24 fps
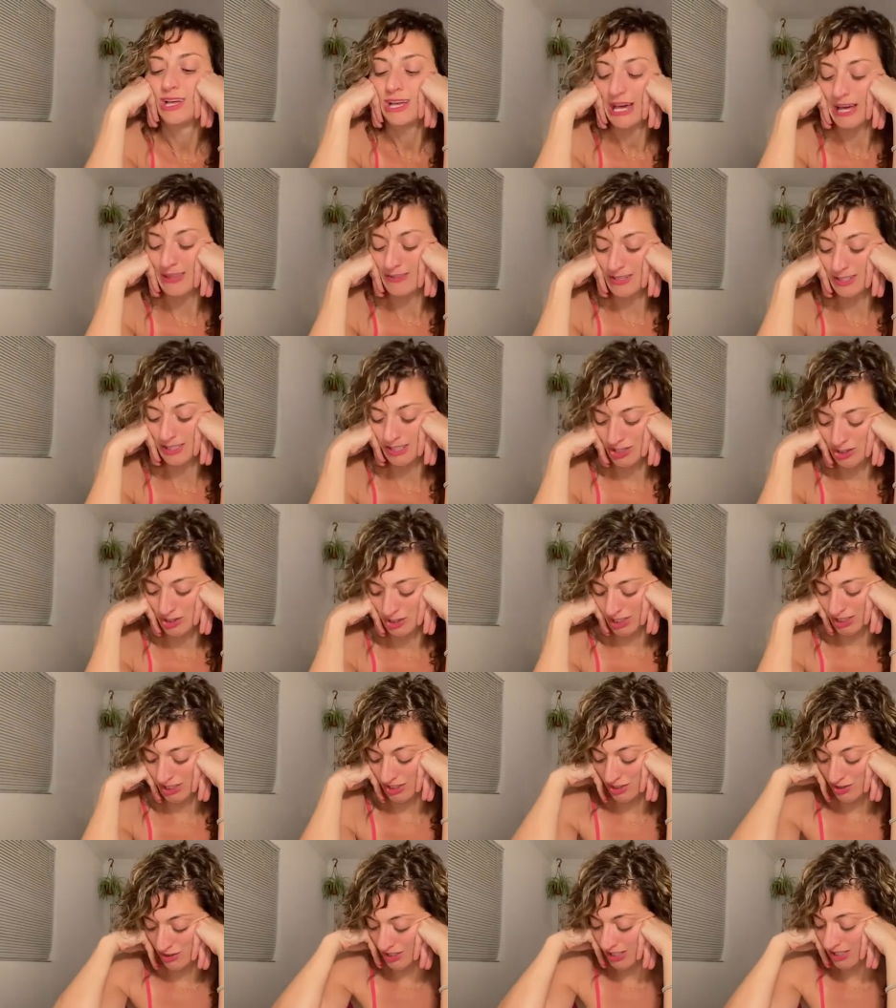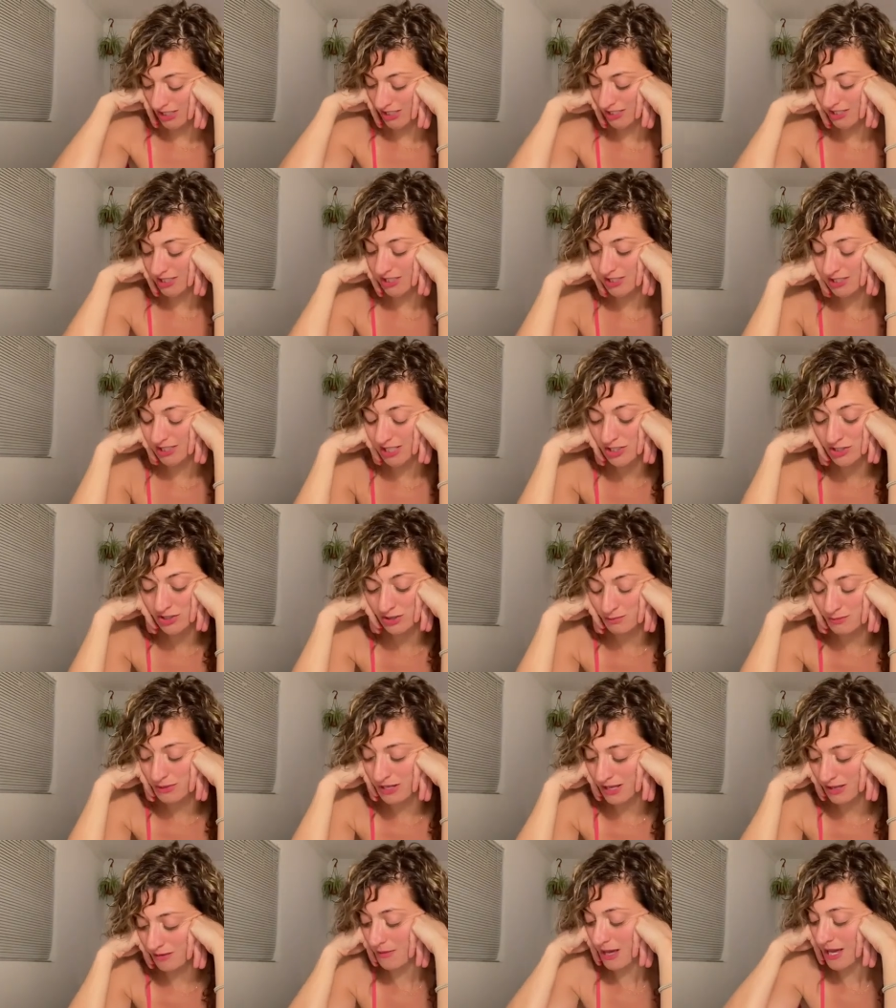And this, this, this decision
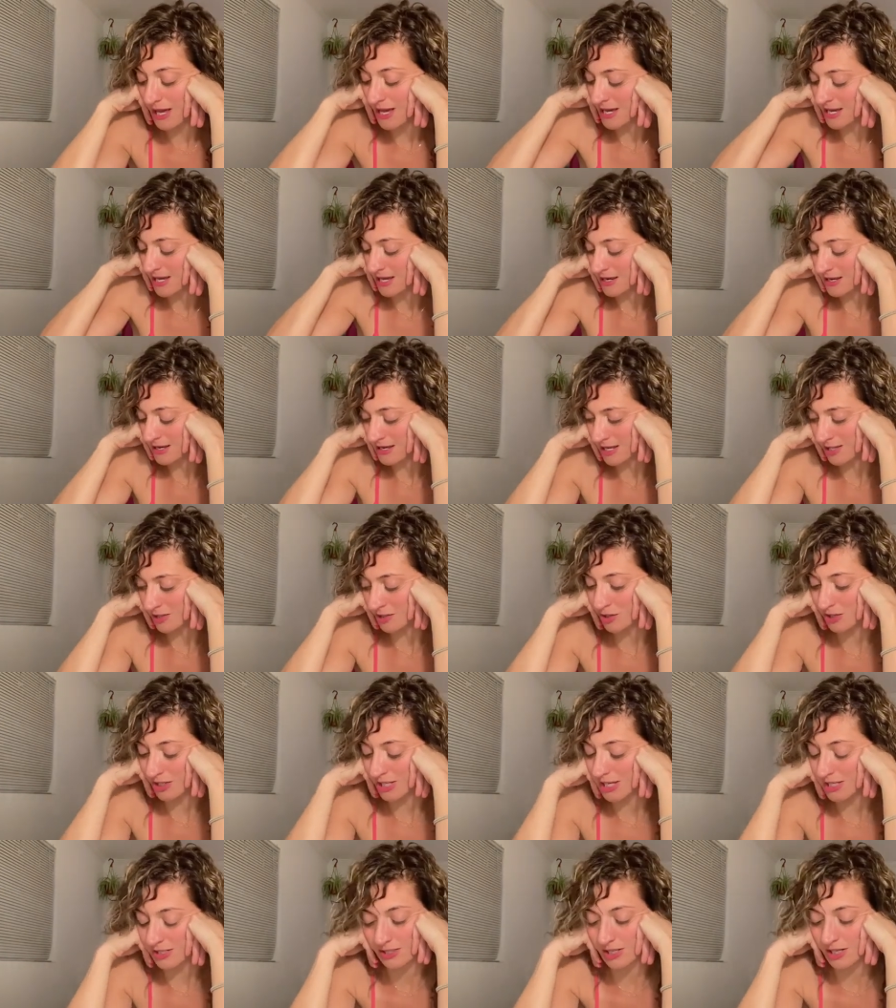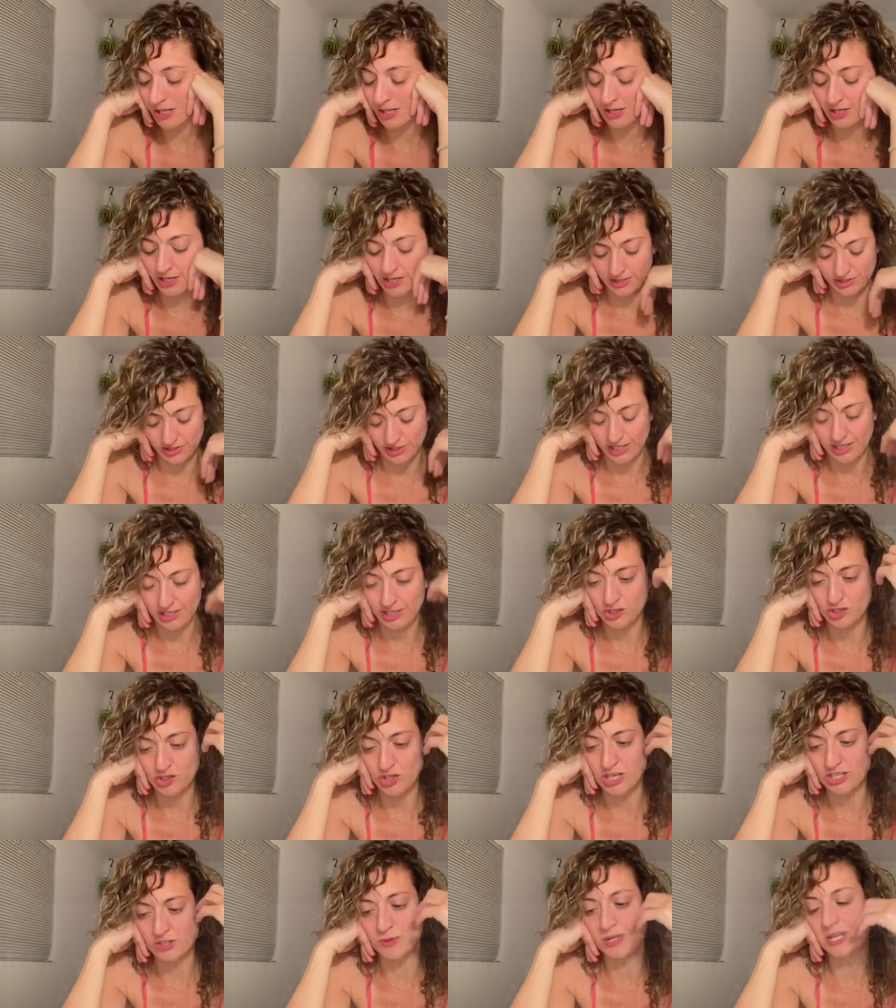being made is, is a, it's like a
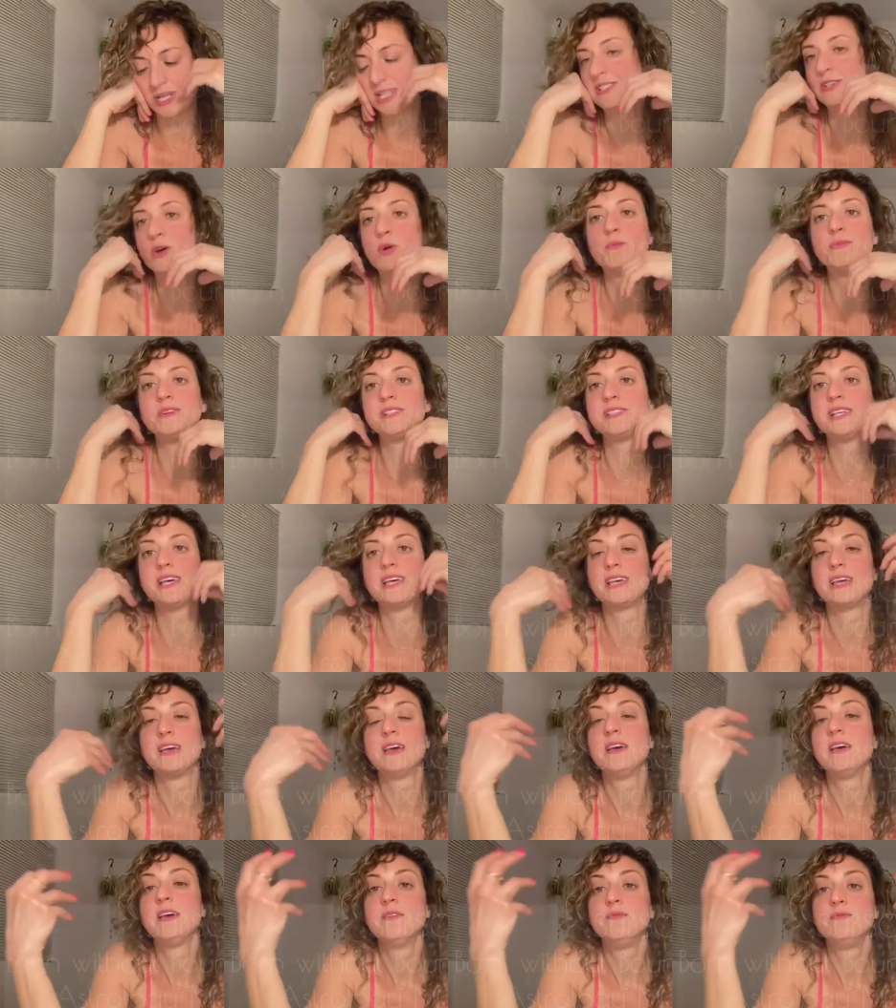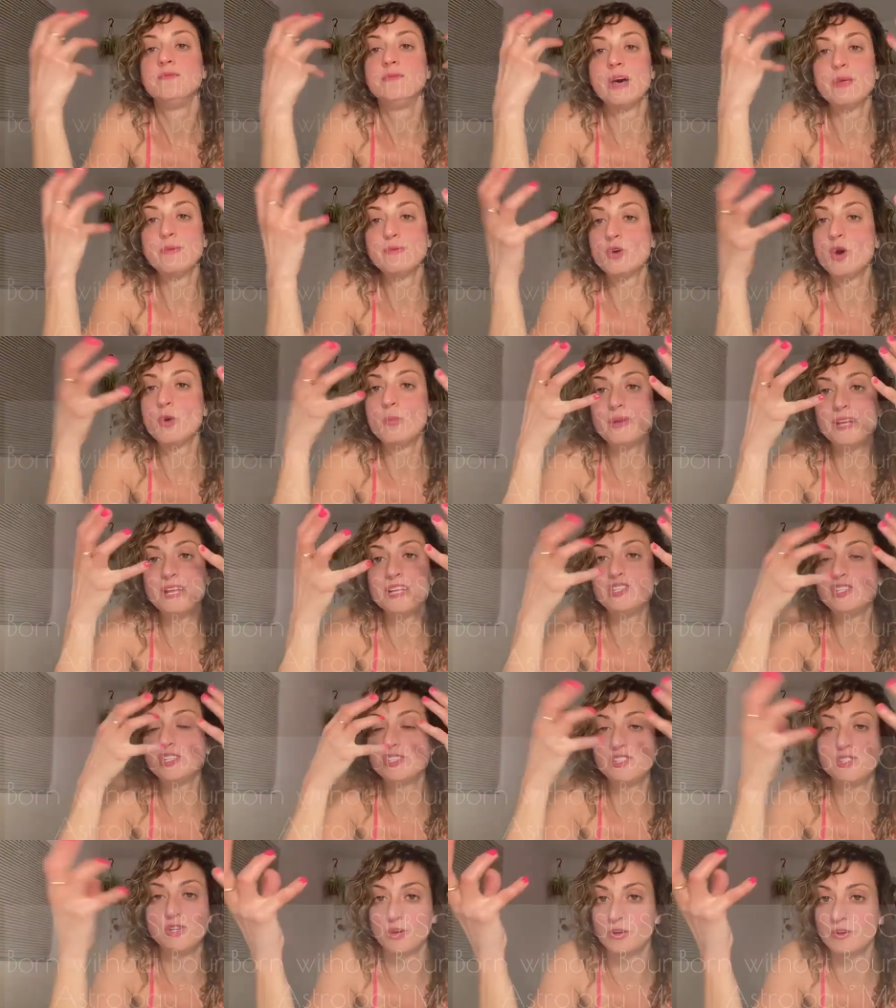judgment. It's almost like not, nobody
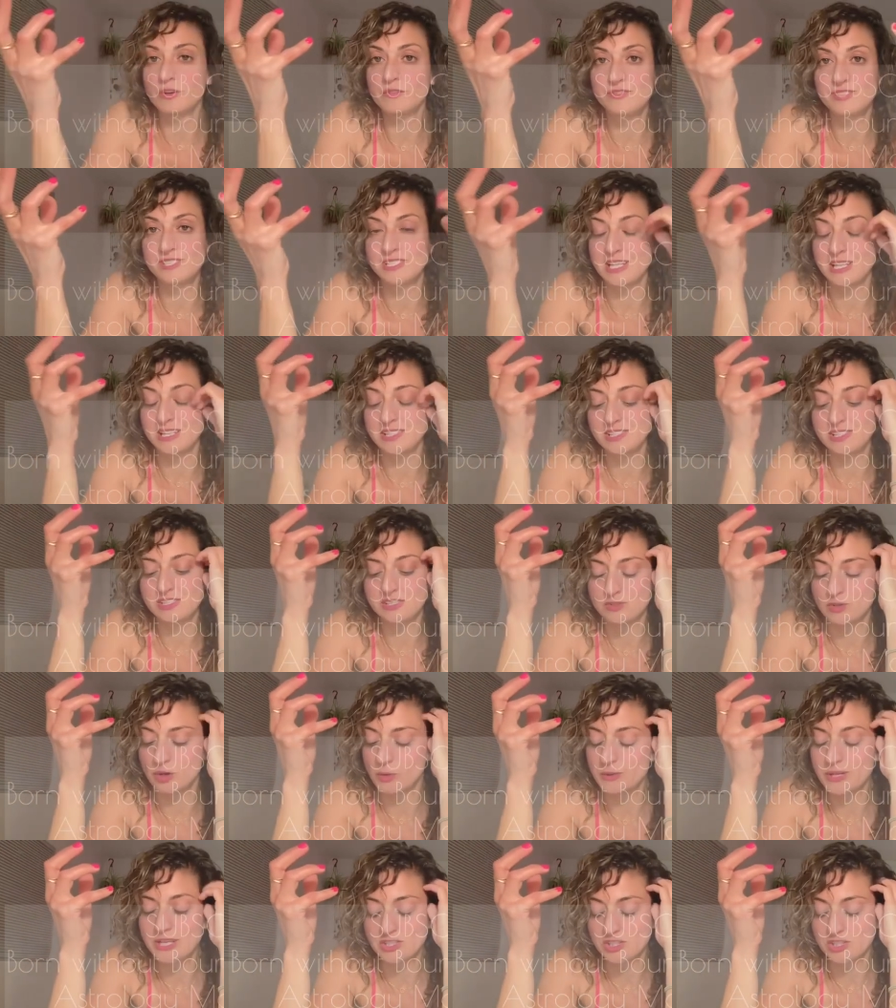deserves this. Nobody